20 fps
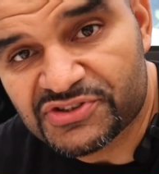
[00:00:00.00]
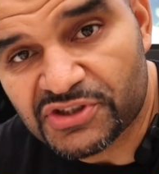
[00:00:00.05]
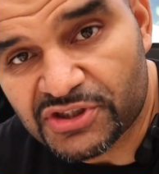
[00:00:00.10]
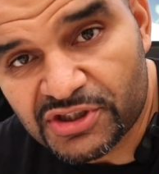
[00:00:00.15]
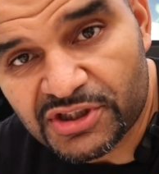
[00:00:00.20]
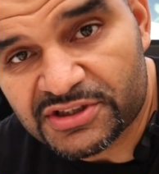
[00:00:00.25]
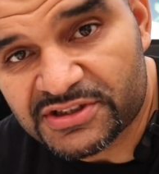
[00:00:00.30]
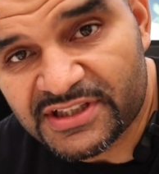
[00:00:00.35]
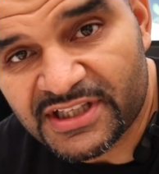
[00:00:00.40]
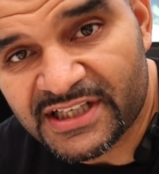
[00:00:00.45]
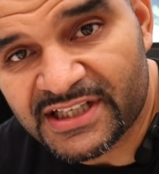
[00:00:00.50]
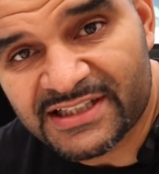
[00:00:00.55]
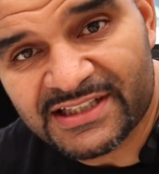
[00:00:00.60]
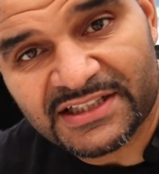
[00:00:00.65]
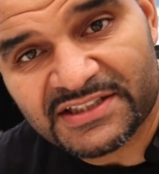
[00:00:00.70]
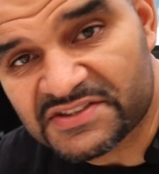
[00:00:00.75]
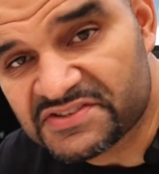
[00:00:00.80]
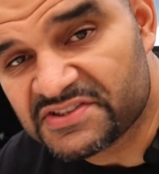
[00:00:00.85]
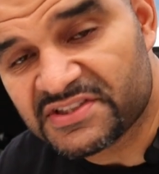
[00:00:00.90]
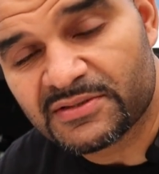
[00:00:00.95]
it's a good thing
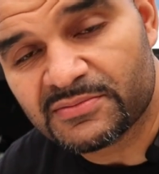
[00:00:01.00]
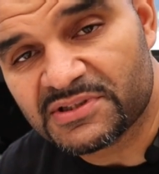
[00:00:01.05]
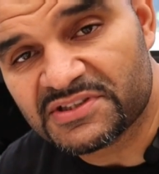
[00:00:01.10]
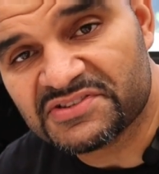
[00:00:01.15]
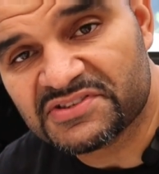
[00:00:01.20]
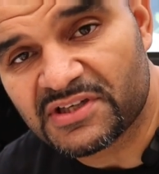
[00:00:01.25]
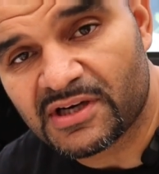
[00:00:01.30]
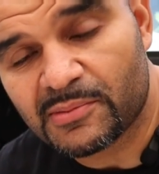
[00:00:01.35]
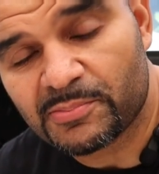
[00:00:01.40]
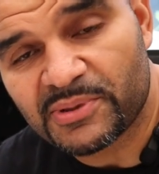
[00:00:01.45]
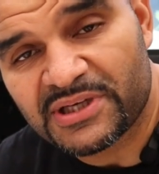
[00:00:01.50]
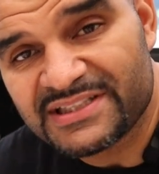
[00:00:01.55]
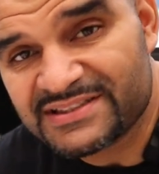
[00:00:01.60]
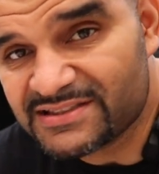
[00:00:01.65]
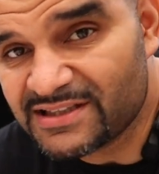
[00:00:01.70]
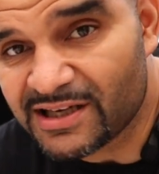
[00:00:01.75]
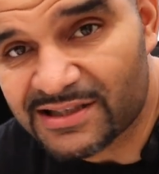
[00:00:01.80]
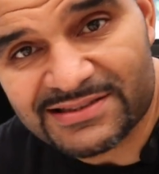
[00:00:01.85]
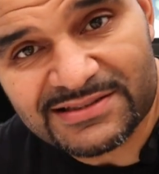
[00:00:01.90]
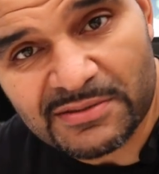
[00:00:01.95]
that the Seamless Sump is
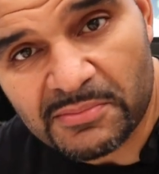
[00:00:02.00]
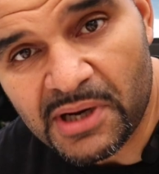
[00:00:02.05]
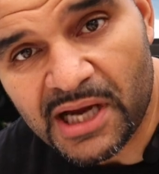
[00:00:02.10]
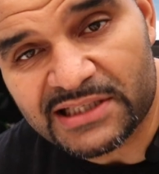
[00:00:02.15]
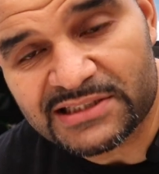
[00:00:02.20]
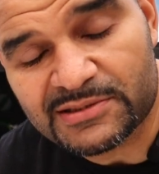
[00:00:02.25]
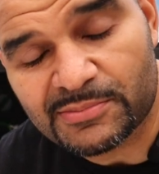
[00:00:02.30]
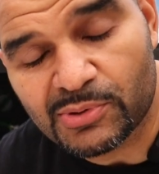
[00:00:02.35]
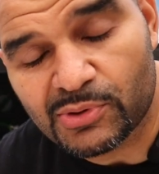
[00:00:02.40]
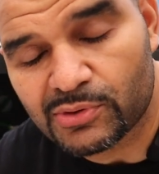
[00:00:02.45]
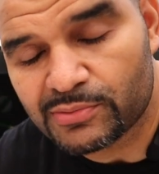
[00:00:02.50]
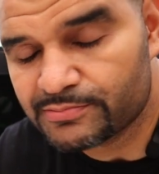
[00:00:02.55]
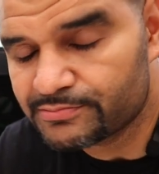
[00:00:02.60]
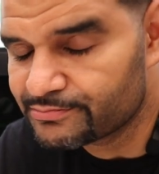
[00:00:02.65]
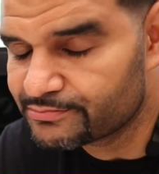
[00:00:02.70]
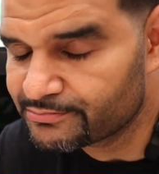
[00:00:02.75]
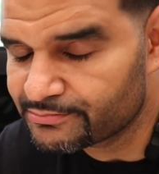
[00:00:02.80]
customizable.